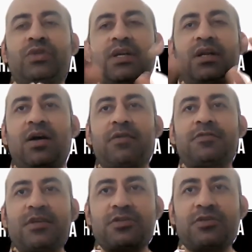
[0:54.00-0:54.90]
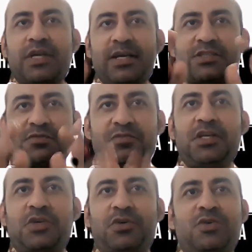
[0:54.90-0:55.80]
that after today's
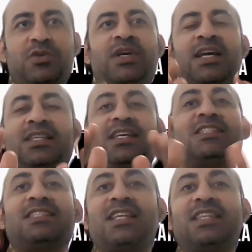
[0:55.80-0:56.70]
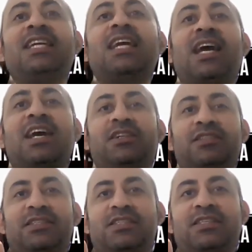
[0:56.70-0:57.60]
video, there is nothing
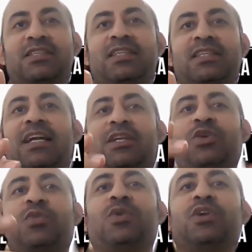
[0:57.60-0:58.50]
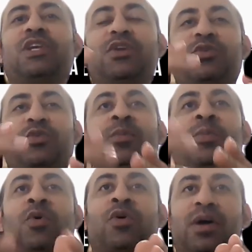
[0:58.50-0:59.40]
else that you would need to know
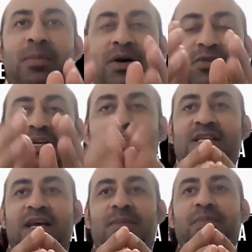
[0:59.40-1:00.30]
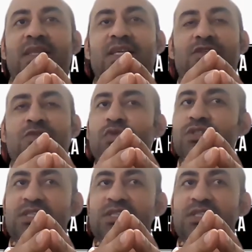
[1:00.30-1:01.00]
more about the exam. This would